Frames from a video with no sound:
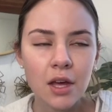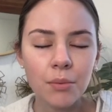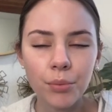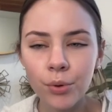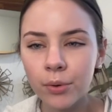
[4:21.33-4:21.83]

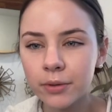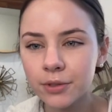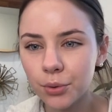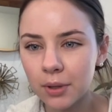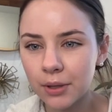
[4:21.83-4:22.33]

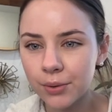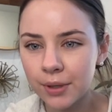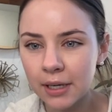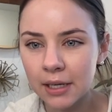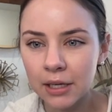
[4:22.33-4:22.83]
pools or
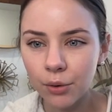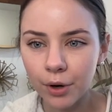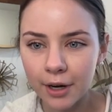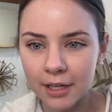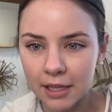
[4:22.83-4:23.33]
liquidity
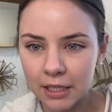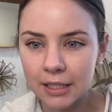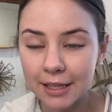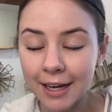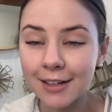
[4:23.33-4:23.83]
or anything
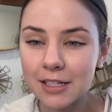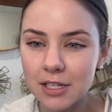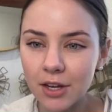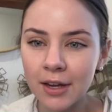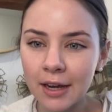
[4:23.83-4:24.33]
like that
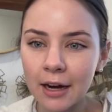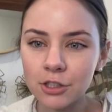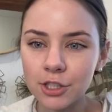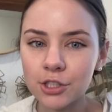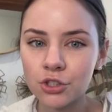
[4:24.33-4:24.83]
until I
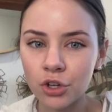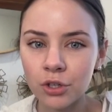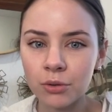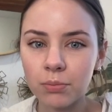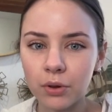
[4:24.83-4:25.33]
actually
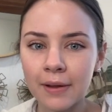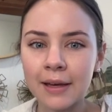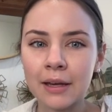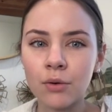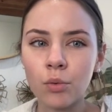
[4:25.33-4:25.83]
started
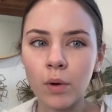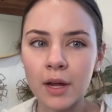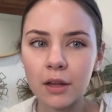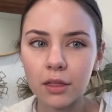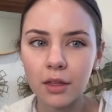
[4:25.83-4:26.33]
playing
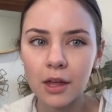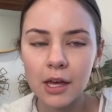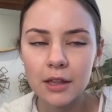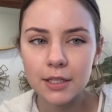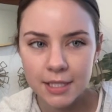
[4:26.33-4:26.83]
with
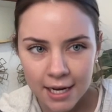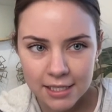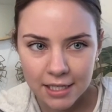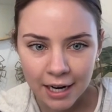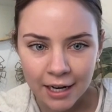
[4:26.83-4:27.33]
the
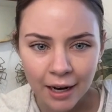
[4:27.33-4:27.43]
testnet.